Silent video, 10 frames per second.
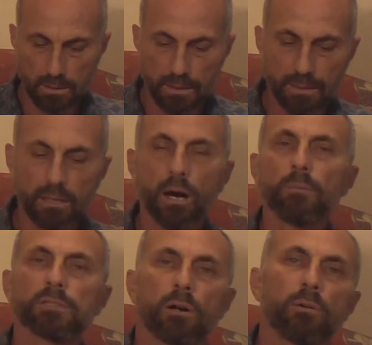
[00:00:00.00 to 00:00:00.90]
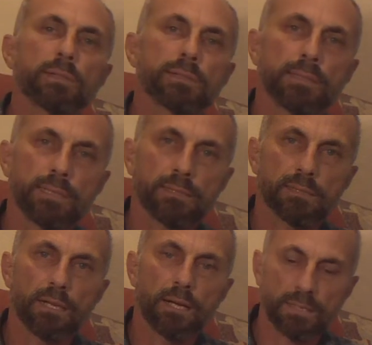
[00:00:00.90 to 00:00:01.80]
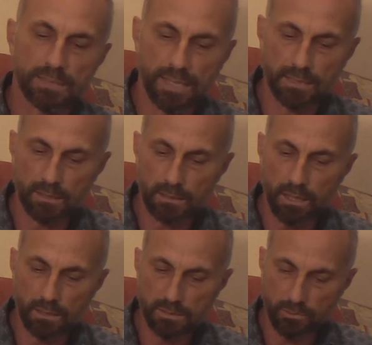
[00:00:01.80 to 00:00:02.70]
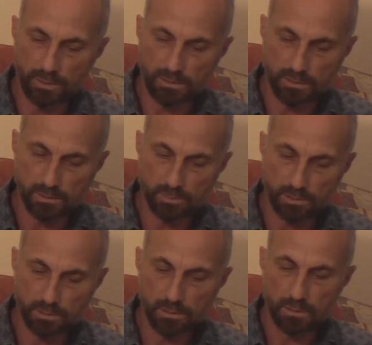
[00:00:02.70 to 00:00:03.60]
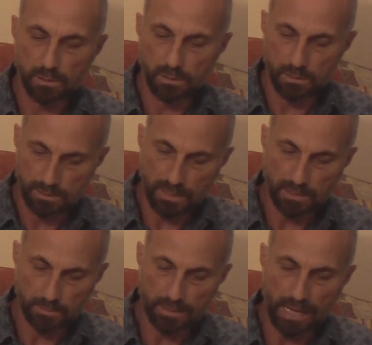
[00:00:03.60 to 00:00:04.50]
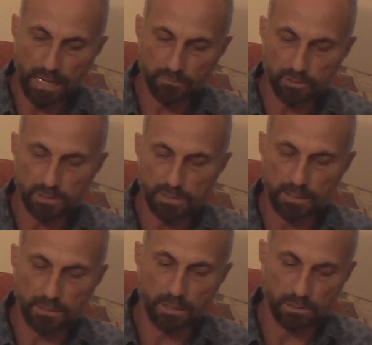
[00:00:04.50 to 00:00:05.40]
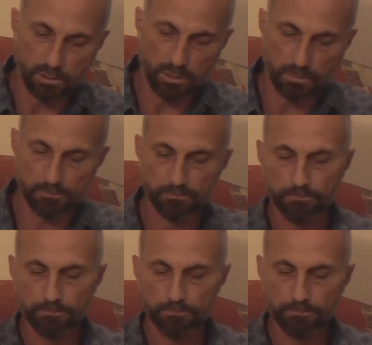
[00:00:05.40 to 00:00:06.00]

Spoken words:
And that almost always leads to unintended consequences, which tend to be adverse and long-term.